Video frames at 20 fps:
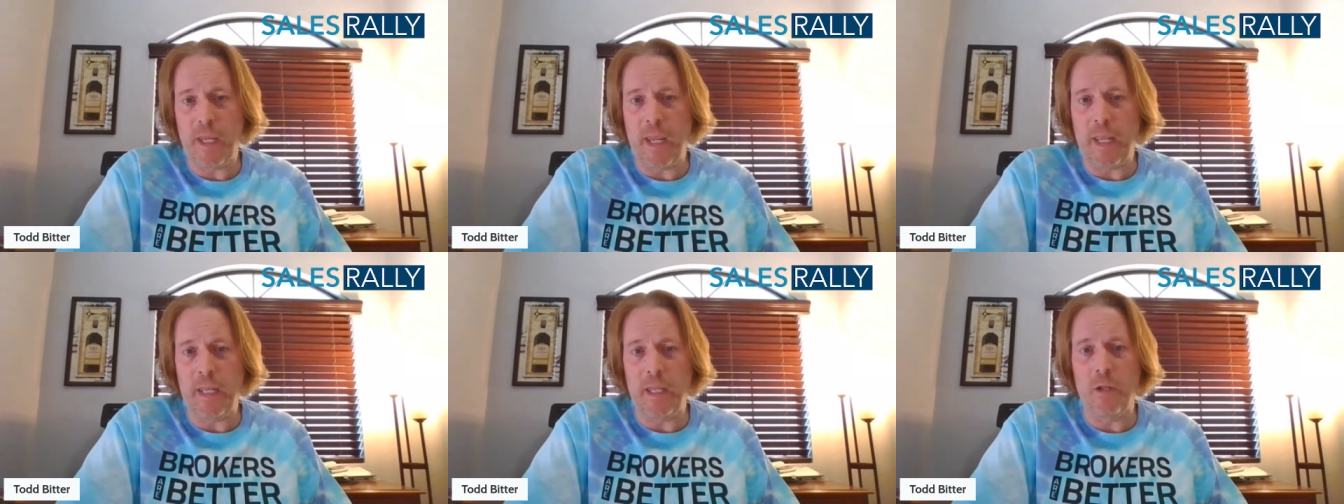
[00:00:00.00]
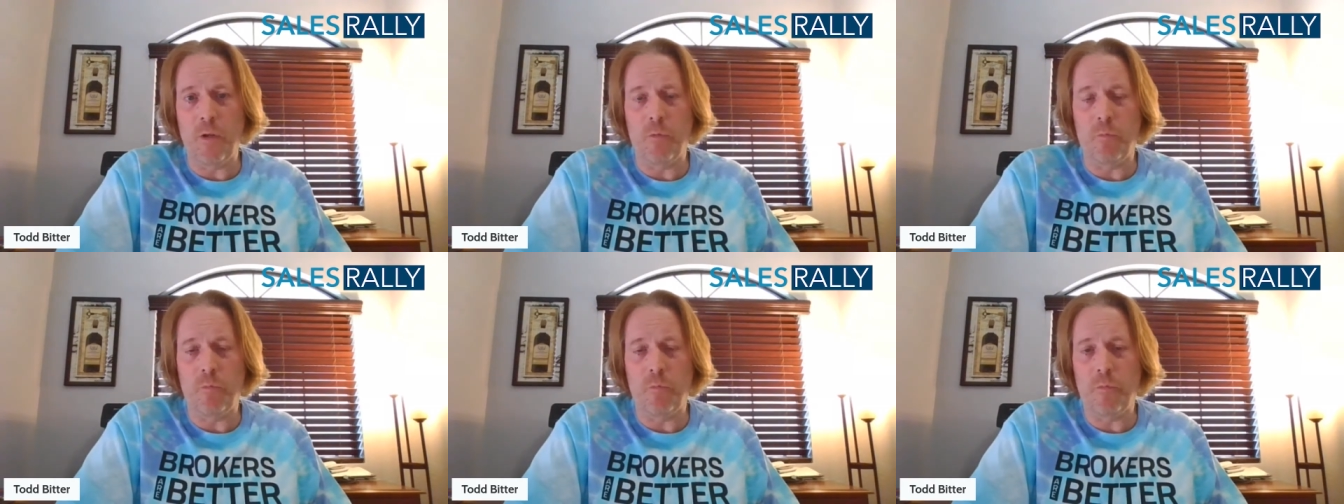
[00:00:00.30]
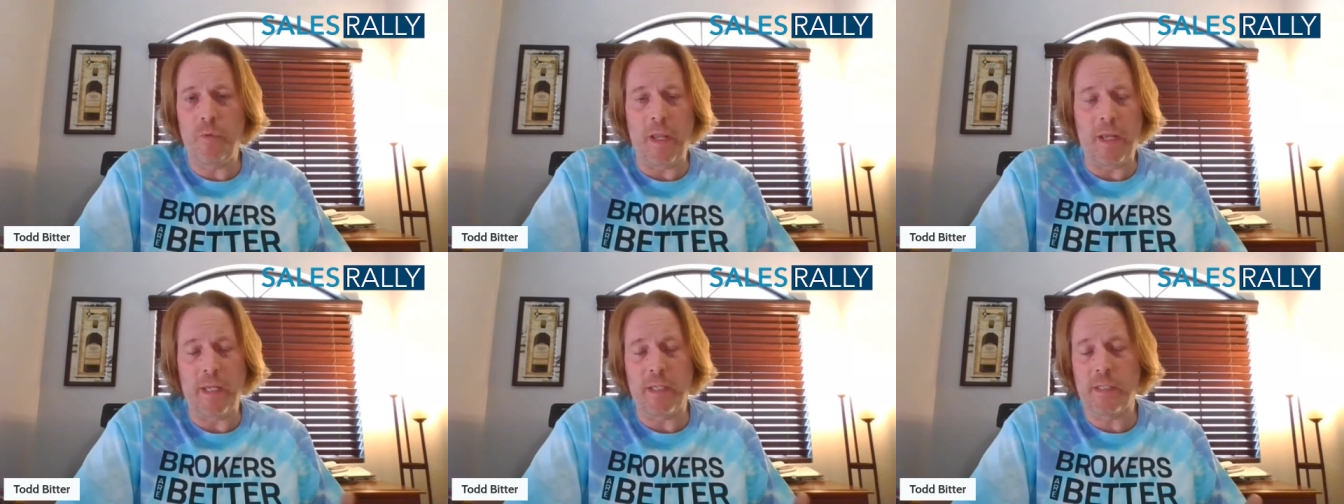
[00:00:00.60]
And it'll,
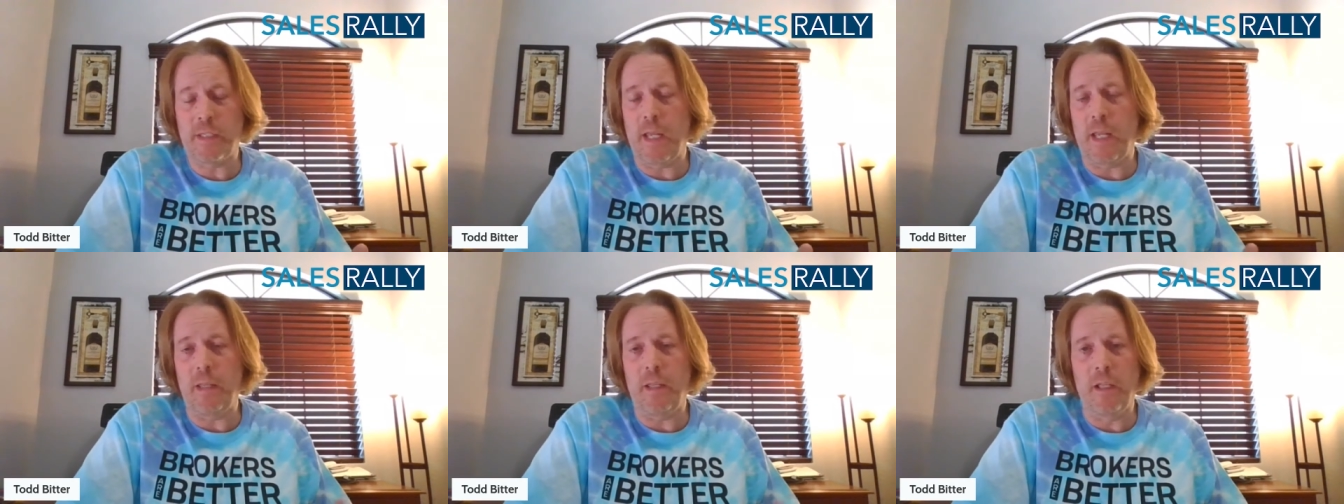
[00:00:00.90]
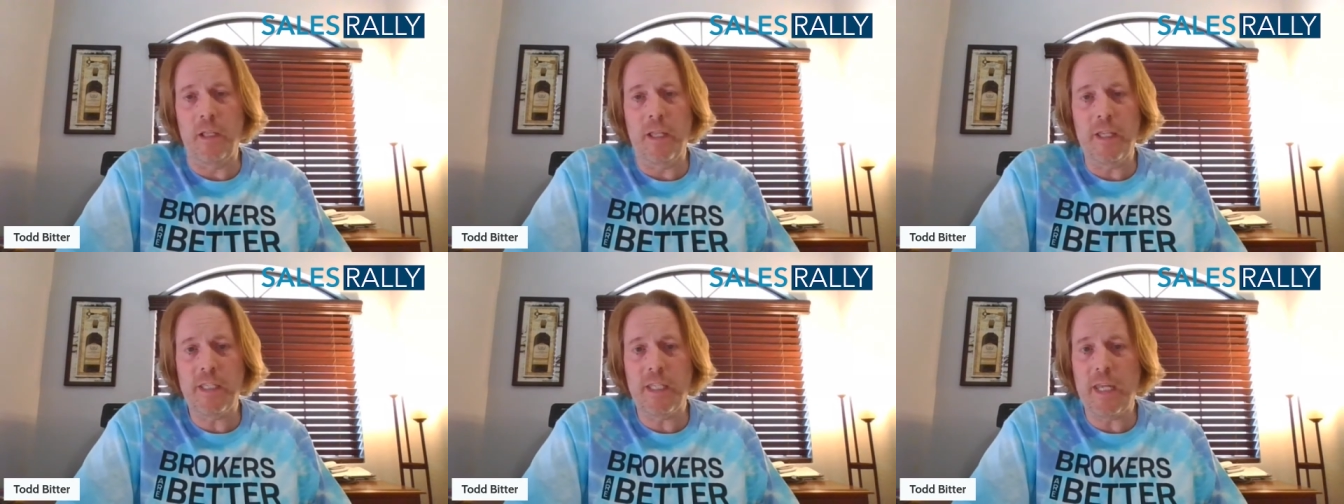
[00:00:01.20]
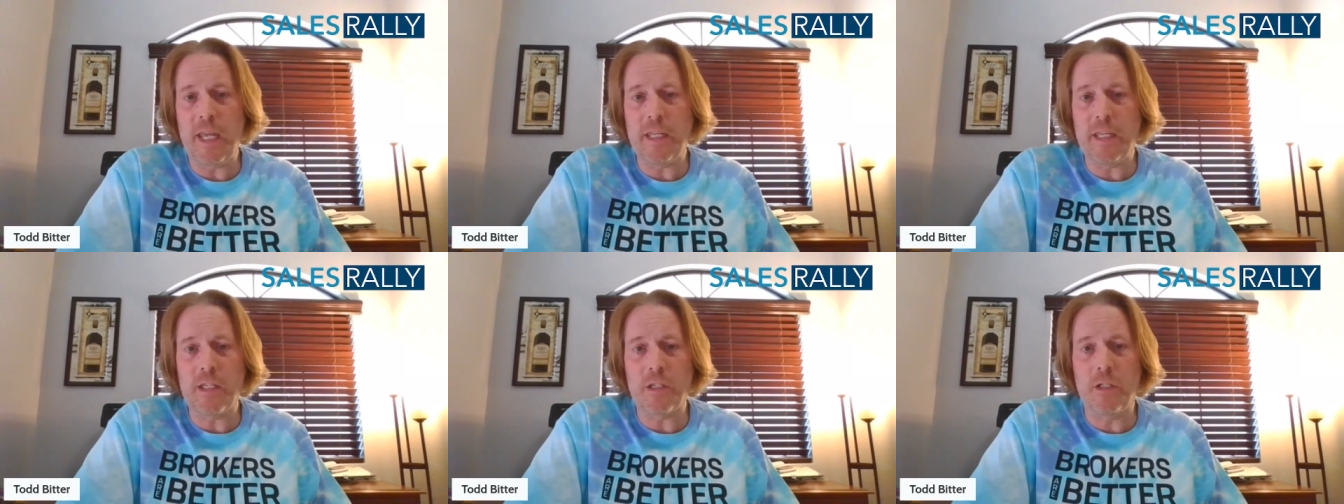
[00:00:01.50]
like I said, listing
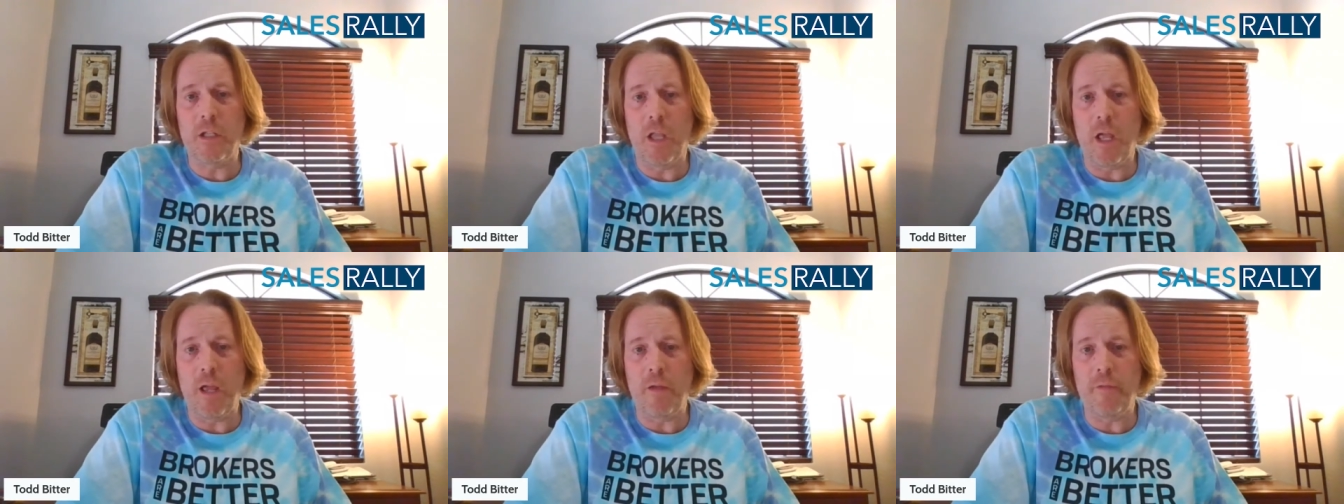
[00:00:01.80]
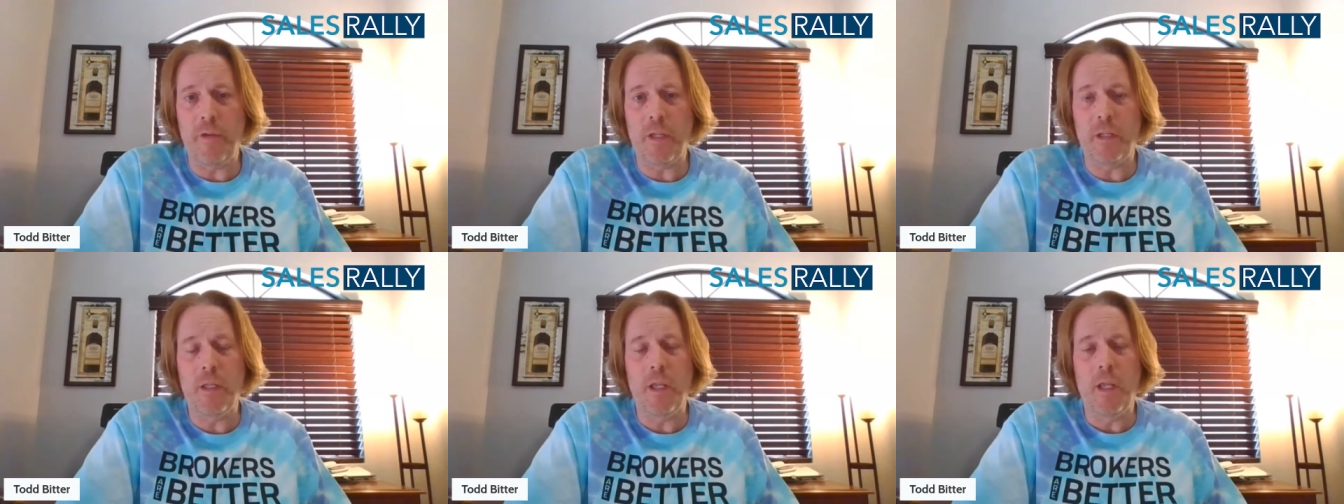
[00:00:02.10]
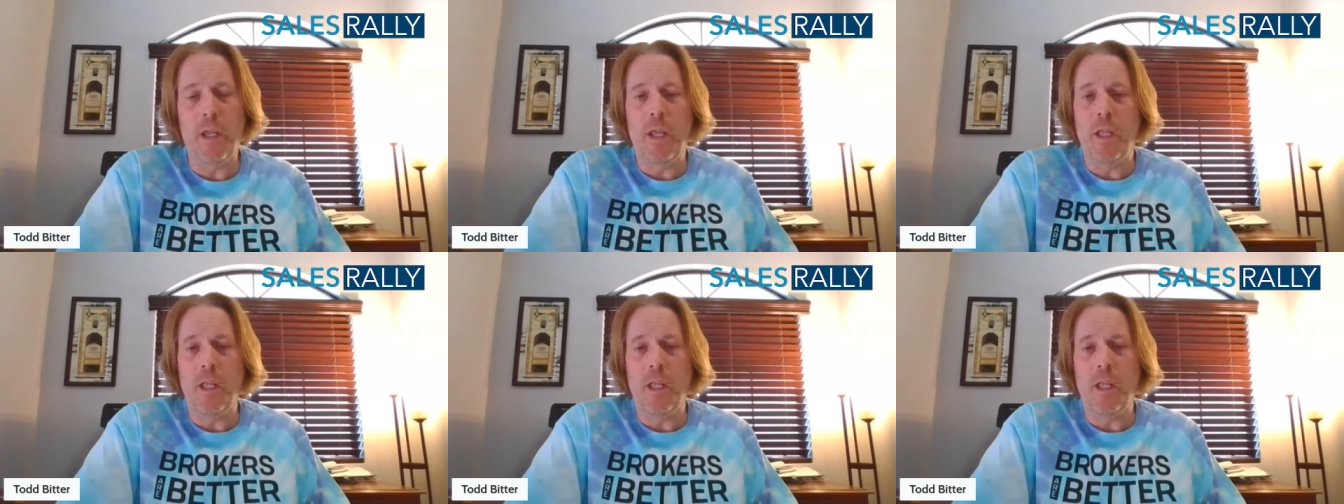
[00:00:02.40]
agents love it.